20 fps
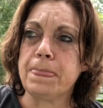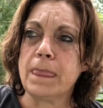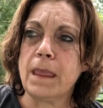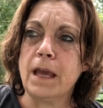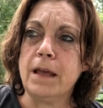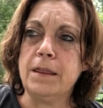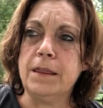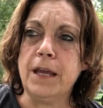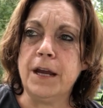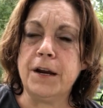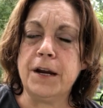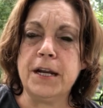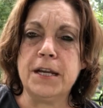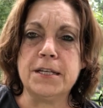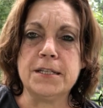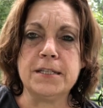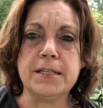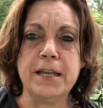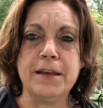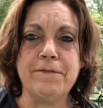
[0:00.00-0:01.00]
There
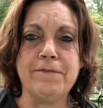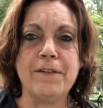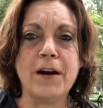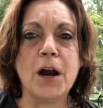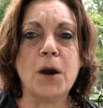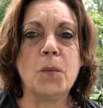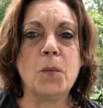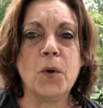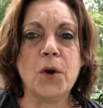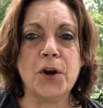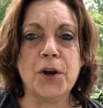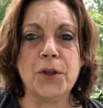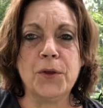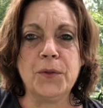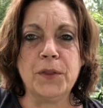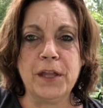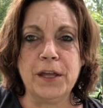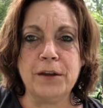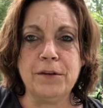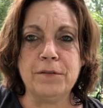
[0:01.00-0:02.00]
is the Farm Where You
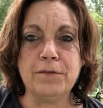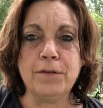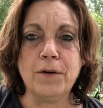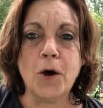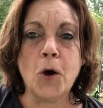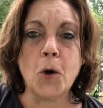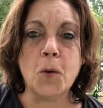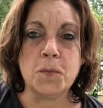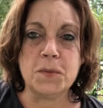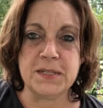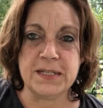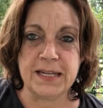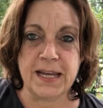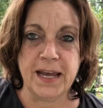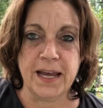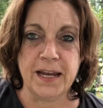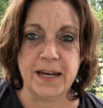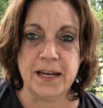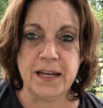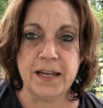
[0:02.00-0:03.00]
Live
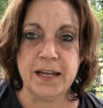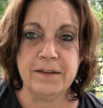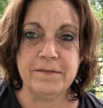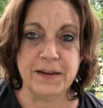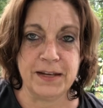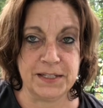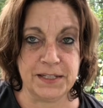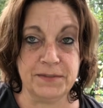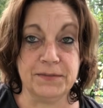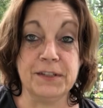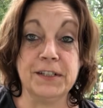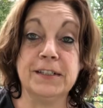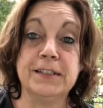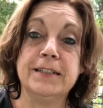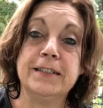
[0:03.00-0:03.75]
Homestead Festival,